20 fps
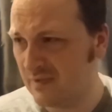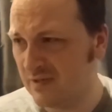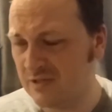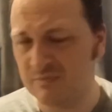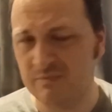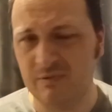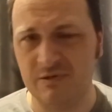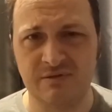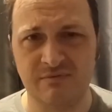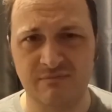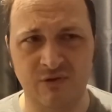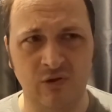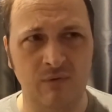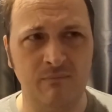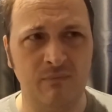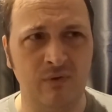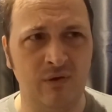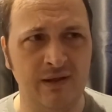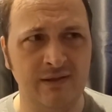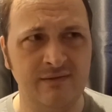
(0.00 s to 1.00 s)
especially
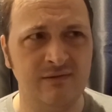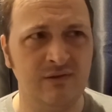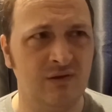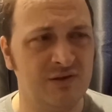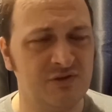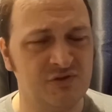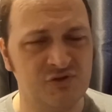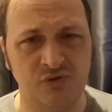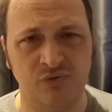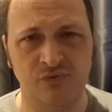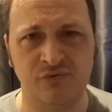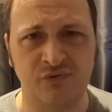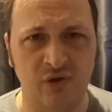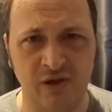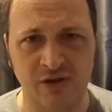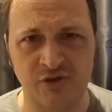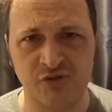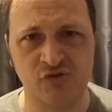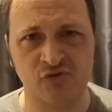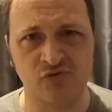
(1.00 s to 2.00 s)
like by like John
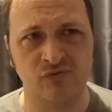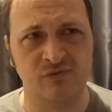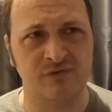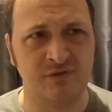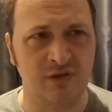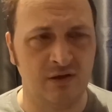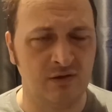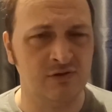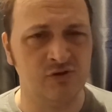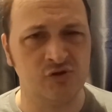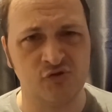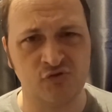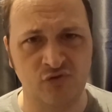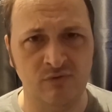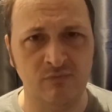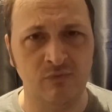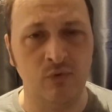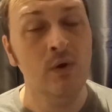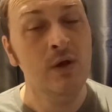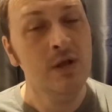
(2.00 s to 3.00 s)
Dykstra and Douglas
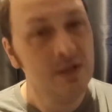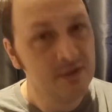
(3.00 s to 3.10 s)
Trumbull.